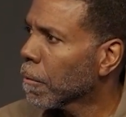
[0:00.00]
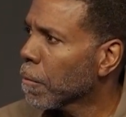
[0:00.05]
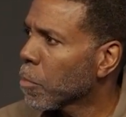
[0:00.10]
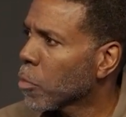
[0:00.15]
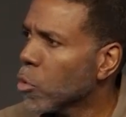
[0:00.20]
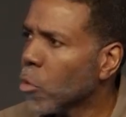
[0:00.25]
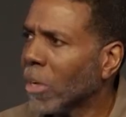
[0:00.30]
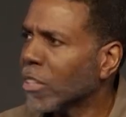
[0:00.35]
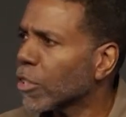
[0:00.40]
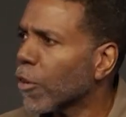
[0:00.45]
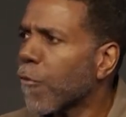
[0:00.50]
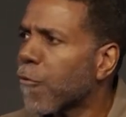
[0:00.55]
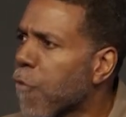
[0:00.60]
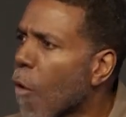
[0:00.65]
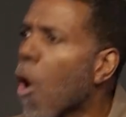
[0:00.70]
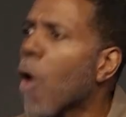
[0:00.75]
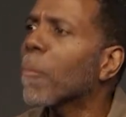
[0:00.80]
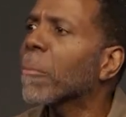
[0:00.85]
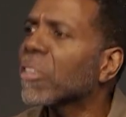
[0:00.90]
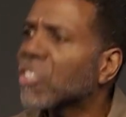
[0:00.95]
You know, as a
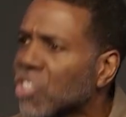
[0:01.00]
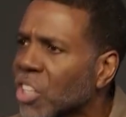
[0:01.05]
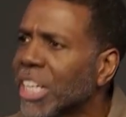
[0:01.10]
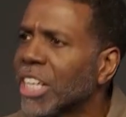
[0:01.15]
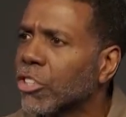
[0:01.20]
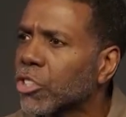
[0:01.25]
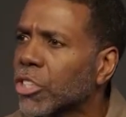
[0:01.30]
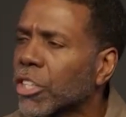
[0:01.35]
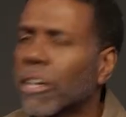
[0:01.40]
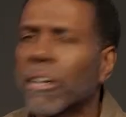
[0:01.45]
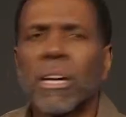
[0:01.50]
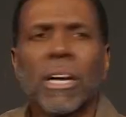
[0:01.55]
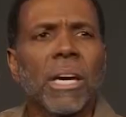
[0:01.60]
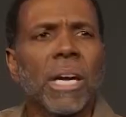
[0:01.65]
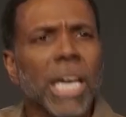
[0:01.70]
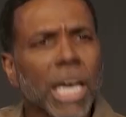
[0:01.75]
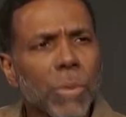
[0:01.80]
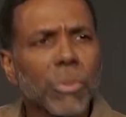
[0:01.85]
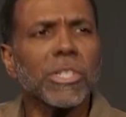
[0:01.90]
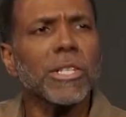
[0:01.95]
former teacher,
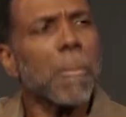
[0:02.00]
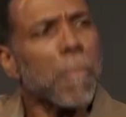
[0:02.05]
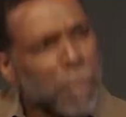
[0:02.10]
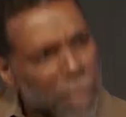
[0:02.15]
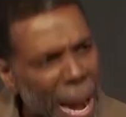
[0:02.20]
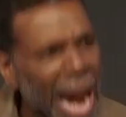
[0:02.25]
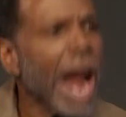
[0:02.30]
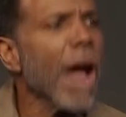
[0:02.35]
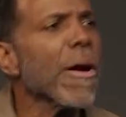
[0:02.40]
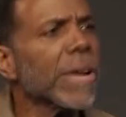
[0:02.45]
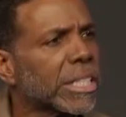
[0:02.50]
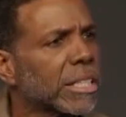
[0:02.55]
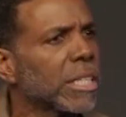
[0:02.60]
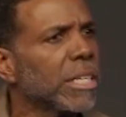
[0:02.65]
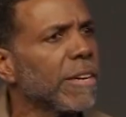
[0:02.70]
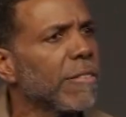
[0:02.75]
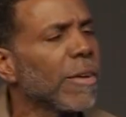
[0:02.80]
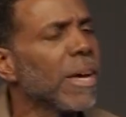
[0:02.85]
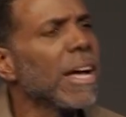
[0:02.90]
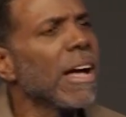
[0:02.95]
it was
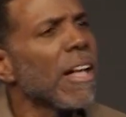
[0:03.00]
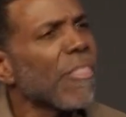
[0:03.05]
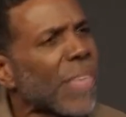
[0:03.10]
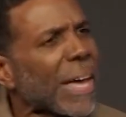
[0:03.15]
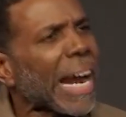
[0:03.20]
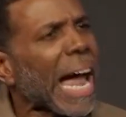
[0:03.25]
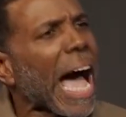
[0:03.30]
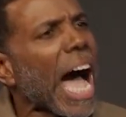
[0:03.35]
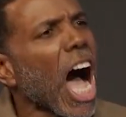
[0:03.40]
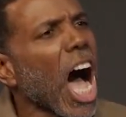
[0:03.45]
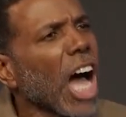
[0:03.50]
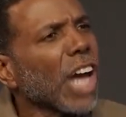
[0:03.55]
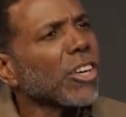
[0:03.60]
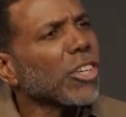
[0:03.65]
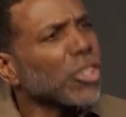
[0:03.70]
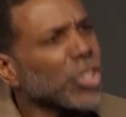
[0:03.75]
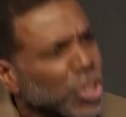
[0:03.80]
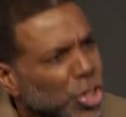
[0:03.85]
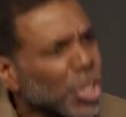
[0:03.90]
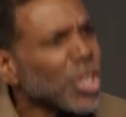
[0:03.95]
imperative that I
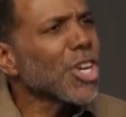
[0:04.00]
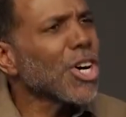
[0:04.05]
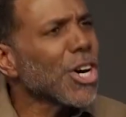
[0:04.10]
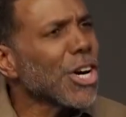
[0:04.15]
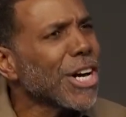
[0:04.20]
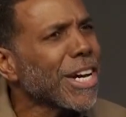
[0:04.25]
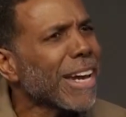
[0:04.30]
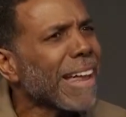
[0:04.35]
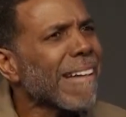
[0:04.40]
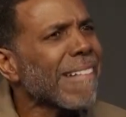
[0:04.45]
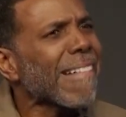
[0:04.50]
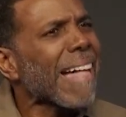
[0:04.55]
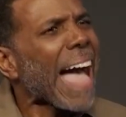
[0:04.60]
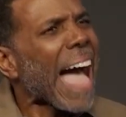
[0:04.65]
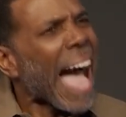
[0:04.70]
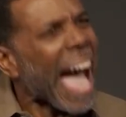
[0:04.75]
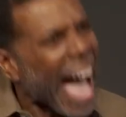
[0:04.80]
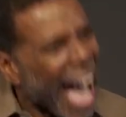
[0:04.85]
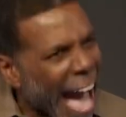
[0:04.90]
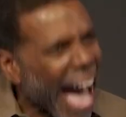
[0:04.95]
understood
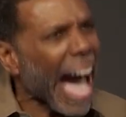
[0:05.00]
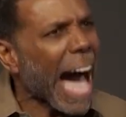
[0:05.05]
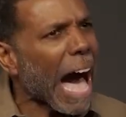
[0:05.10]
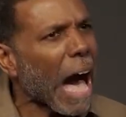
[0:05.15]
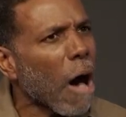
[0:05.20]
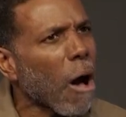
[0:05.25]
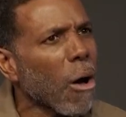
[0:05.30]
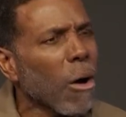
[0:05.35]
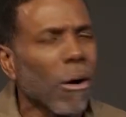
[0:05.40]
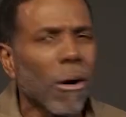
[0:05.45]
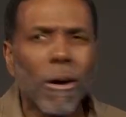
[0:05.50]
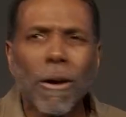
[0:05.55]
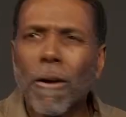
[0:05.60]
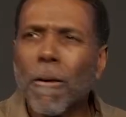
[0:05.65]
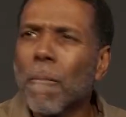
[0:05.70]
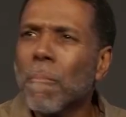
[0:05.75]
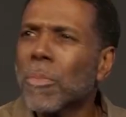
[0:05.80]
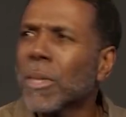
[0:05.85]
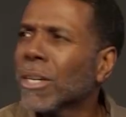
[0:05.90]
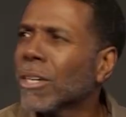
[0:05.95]
how
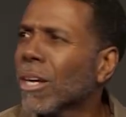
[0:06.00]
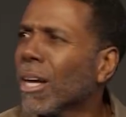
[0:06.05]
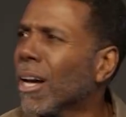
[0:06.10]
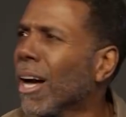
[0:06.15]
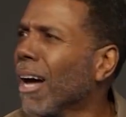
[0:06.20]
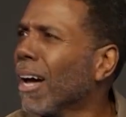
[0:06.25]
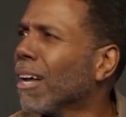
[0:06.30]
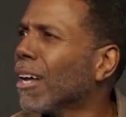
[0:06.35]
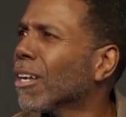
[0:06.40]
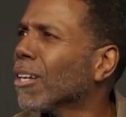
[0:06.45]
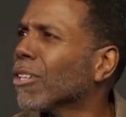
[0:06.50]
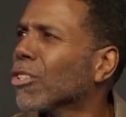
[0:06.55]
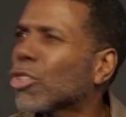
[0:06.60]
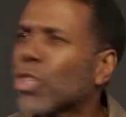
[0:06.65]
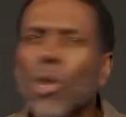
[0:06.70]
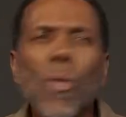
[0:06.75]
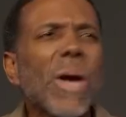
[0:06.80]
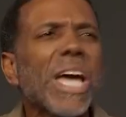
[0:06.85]
to